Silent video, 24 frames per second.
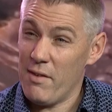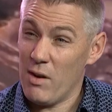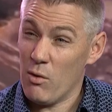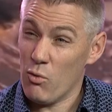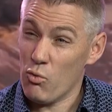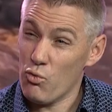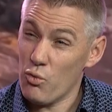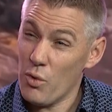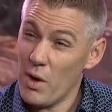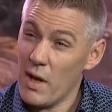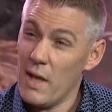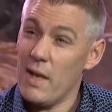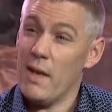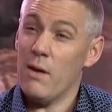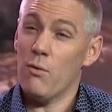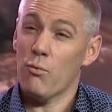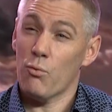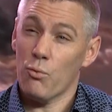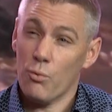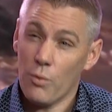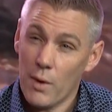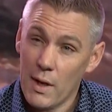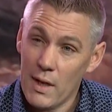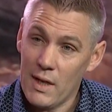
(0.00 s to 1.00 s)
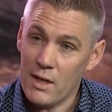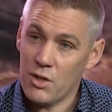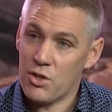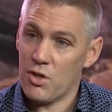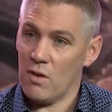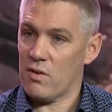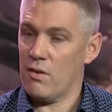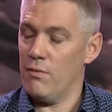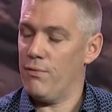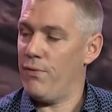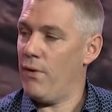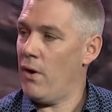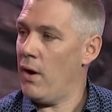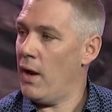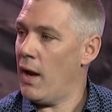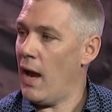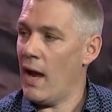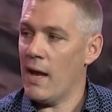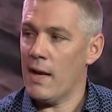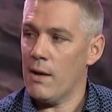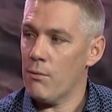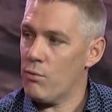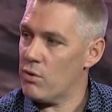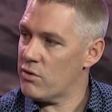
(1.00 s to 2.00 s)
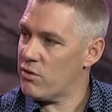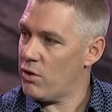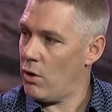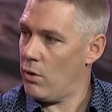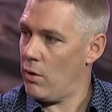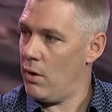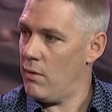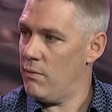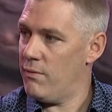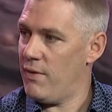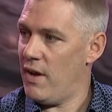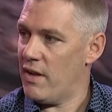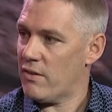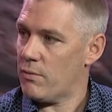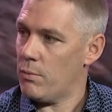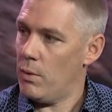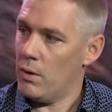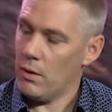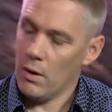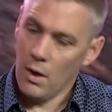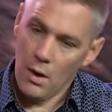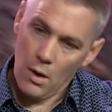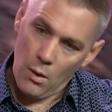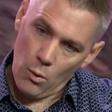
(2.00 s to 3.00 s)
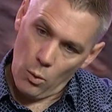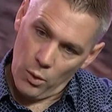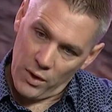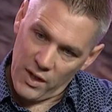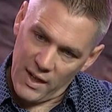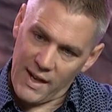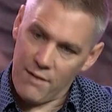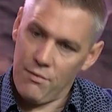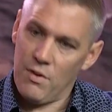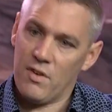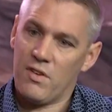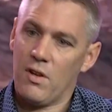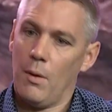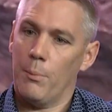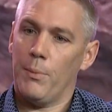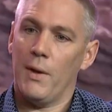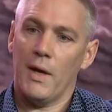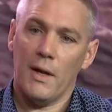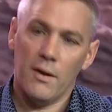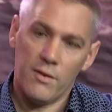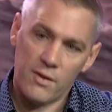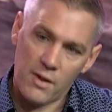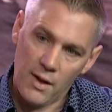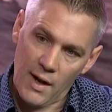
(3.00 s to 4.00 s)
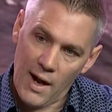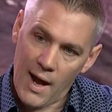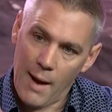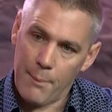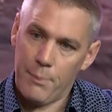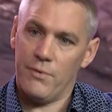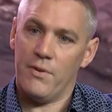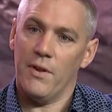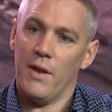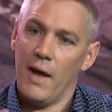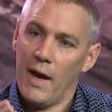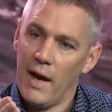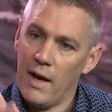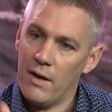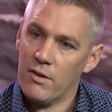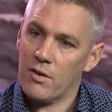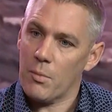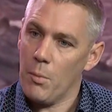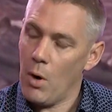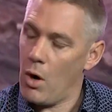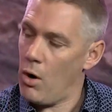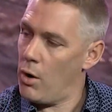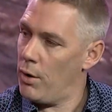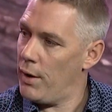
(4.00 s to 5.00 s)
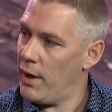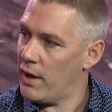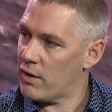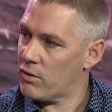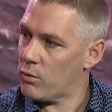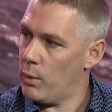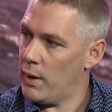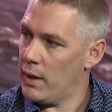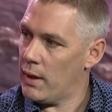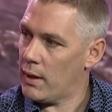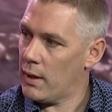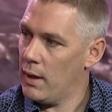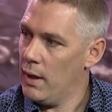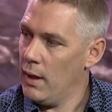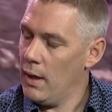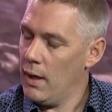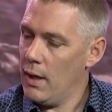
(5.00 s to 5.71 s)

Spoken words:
to really, really justify any return on investment. We're going to give you something and it's going to happen today, tomorrow, next week.